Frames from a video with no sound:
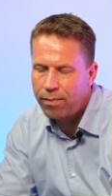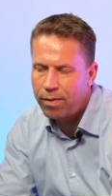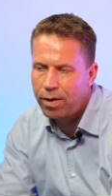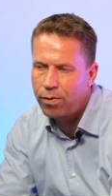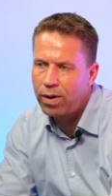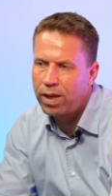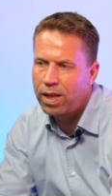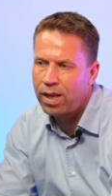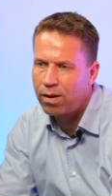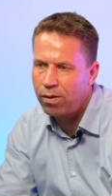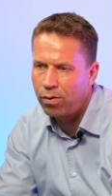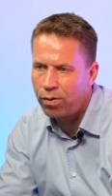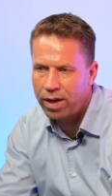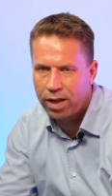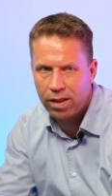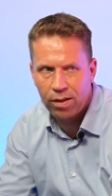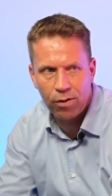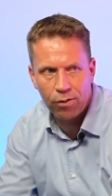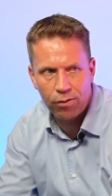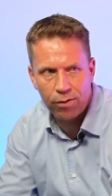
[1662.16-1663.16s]
take a look at
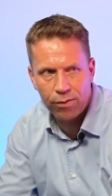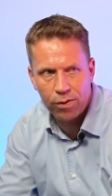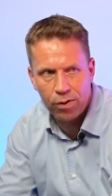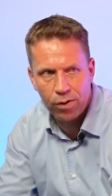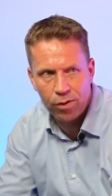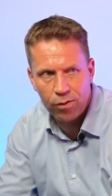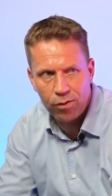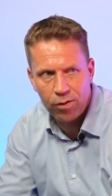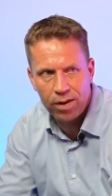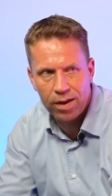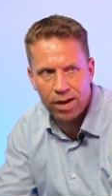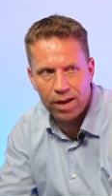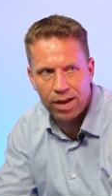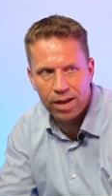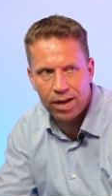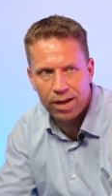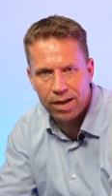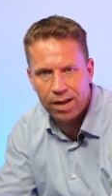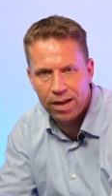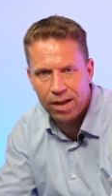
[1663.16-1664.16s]
those, of course,
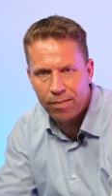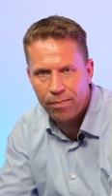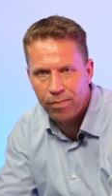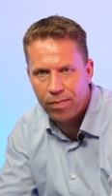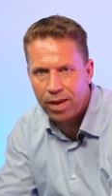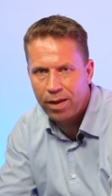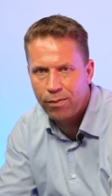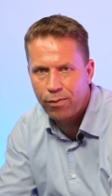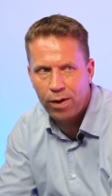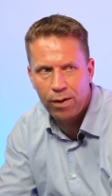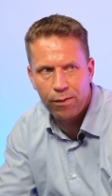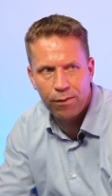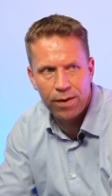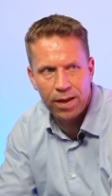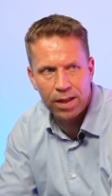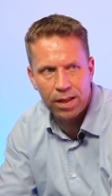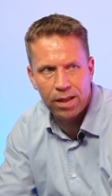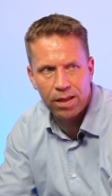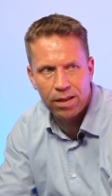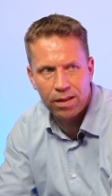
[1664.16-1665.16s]
and if we fit,
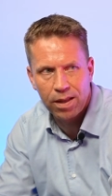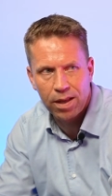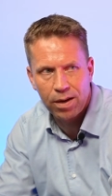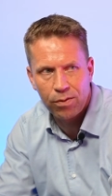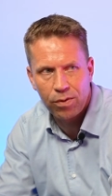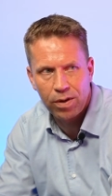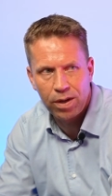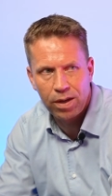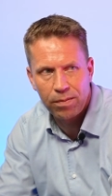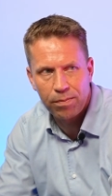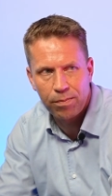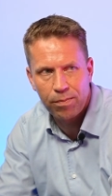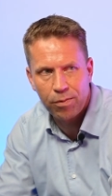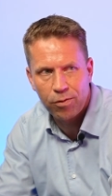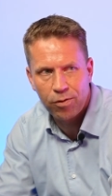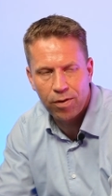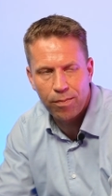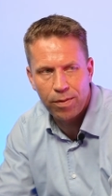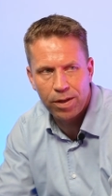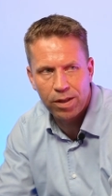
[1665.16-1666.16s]
then we
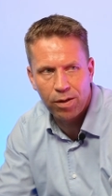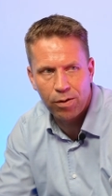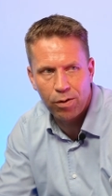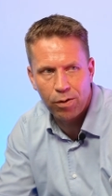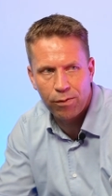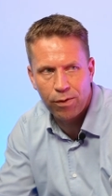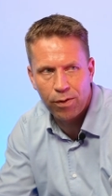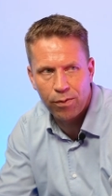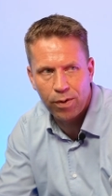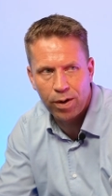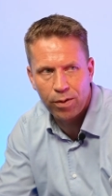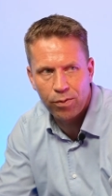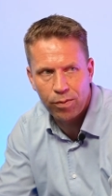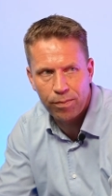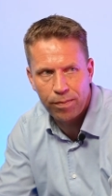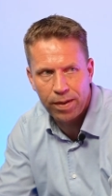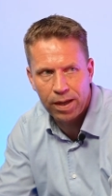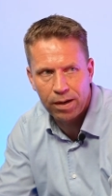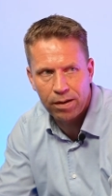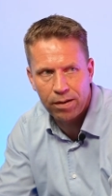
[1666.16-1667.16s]
submit our offer what it would
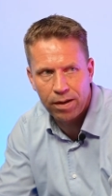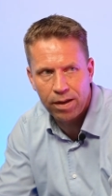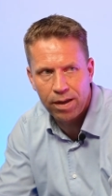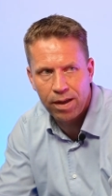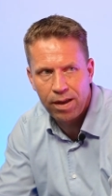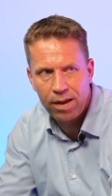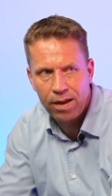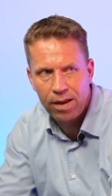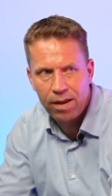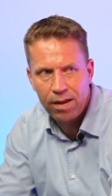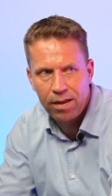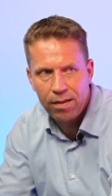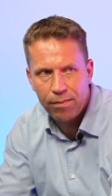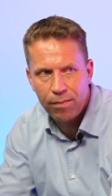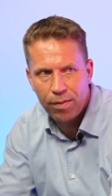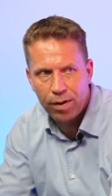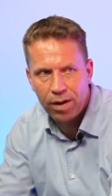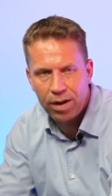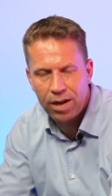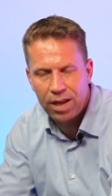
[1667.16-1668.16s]
be like.
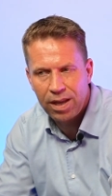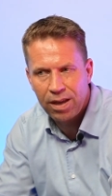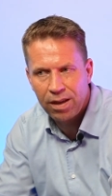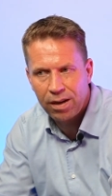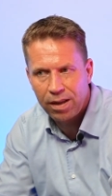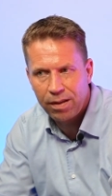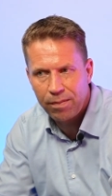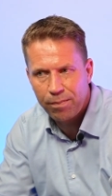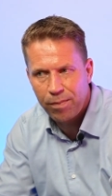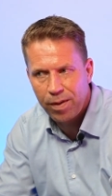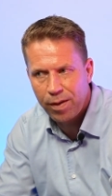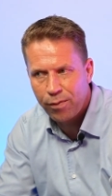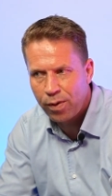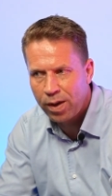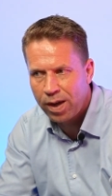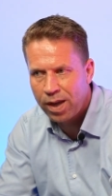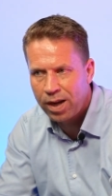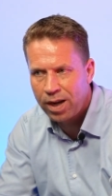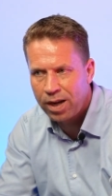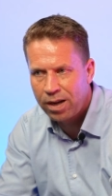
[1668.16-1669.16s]
But ideally, if we
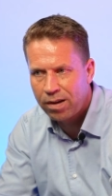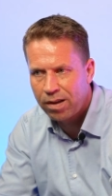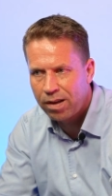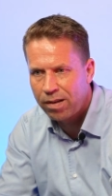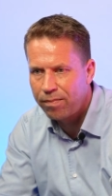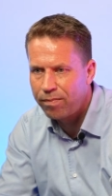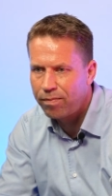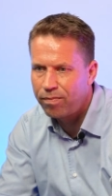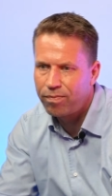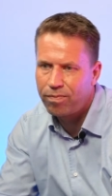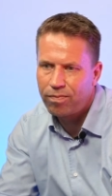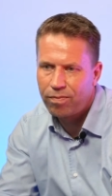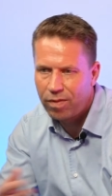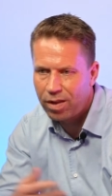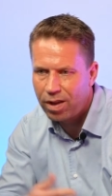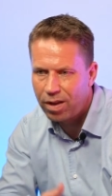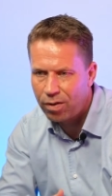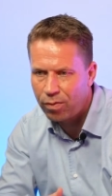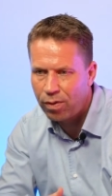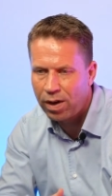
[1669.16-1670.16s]
get in
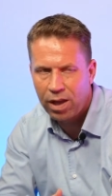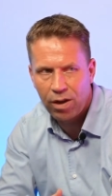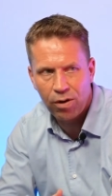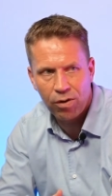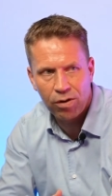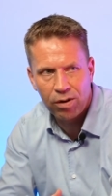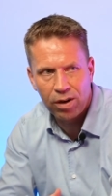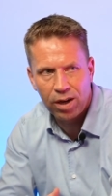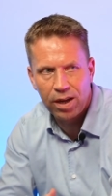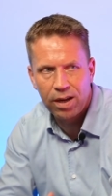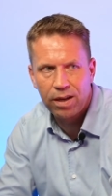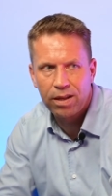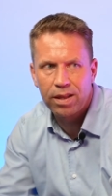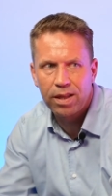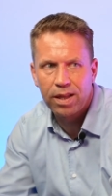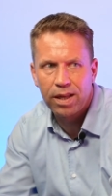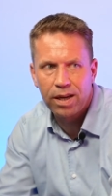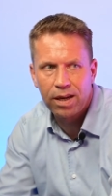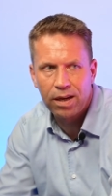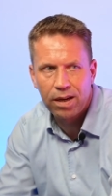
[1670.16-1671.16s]
really early,
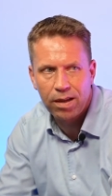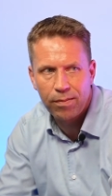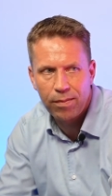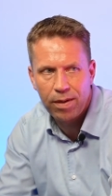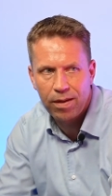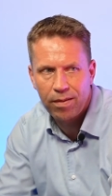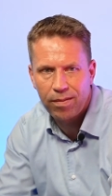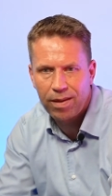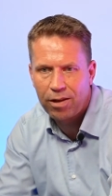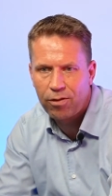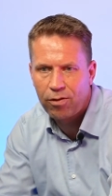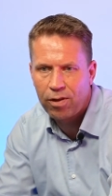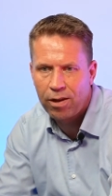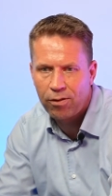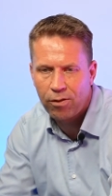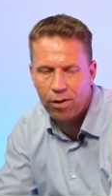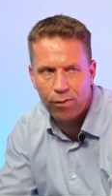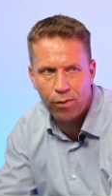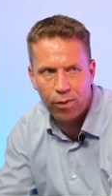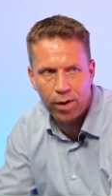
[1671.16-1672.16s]
then it's
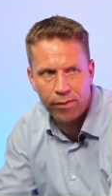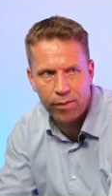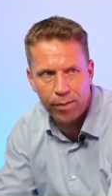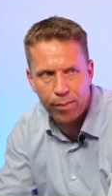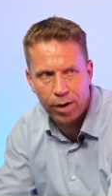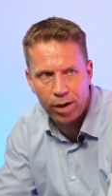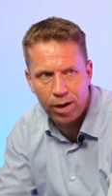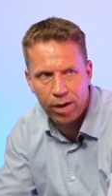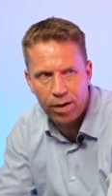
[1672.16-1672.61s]
easier for everybody.